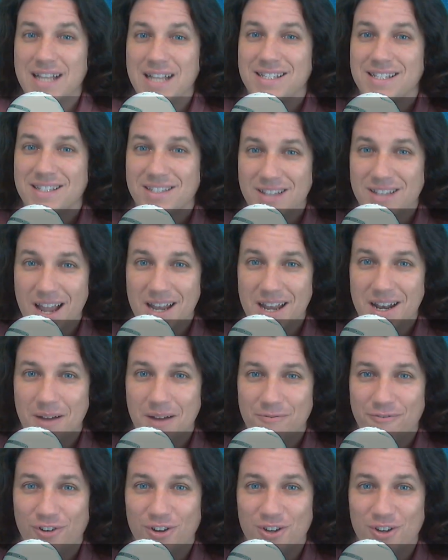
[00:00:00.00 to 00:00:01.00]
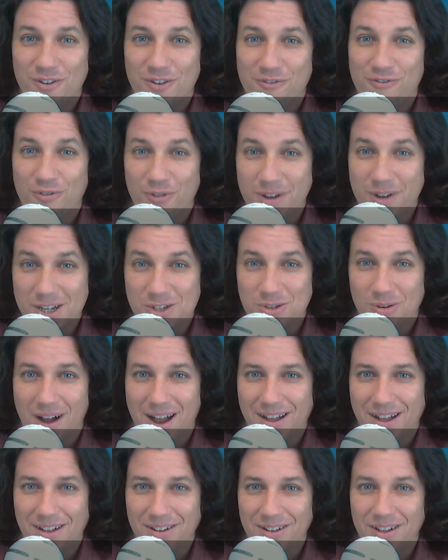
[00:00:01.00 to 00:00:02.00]
Sign up for your free
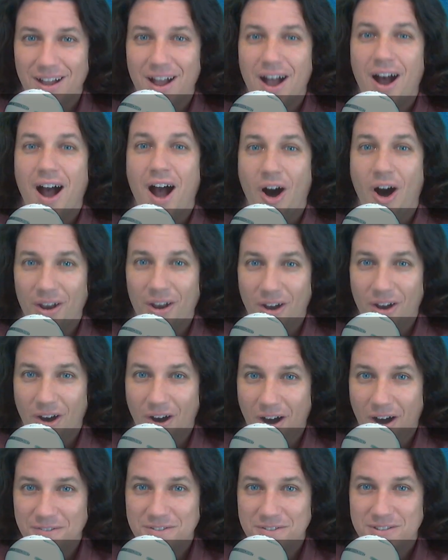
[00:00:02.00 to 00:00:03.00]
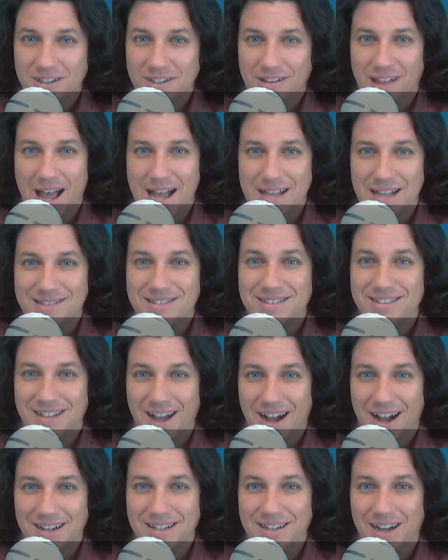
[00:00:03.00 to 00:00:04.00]
trial on
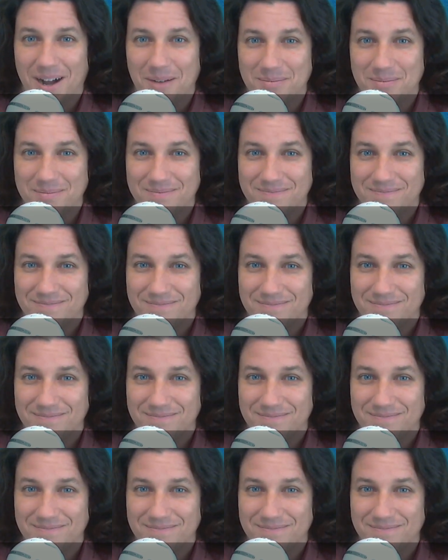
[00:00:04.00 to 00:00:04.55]
offtoclass.com.